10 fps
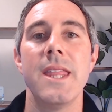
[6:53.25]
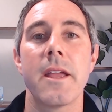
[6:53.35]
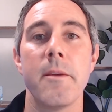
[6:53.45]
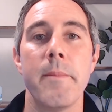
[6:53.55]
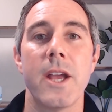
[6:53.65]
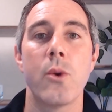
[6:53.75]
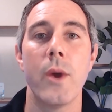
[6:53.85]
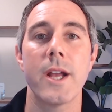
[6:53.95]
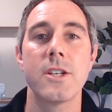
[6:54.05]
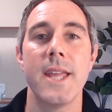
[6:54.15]
they can make
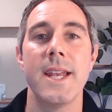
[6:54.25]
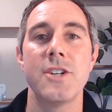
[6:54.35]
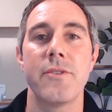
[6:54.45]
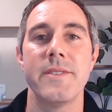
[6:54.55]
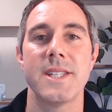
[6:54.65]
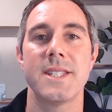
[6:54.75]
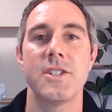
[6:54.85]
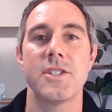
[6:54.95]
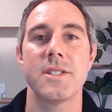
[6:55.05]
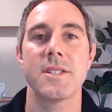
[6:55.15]
quick data-driven
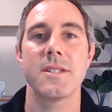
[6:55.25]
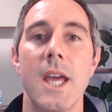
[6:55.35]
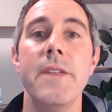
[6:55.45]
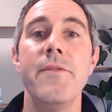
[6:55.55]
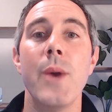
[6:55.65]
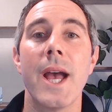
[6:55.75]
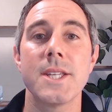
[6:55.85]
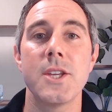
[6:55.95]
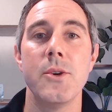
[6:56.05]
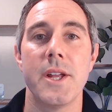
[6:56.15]
decisions. And if you
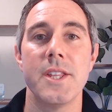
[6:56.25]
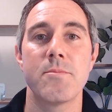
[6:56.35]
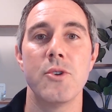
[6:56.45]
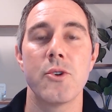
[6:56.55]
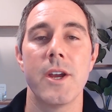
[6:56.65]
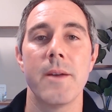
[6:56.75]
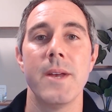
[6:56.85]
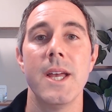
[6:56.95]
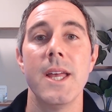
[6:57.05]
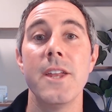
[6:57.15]
execute on this program,
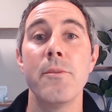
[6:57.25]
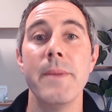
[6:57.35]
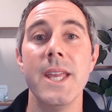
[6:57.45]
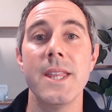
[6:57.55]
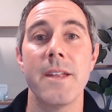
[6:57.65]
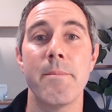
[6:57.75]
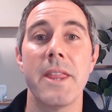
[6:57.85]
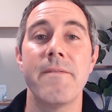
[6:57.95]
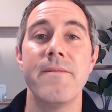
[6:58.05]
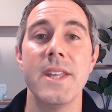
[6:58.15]
it'll mean that by
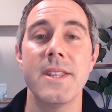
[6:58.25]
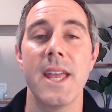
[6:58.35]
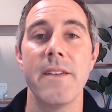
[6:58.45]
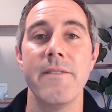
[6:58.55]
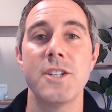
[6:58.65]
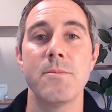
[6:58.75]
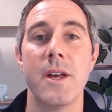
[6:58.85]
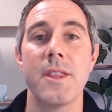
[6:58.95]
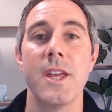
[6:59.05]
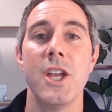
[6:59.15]
the 5th day of each month,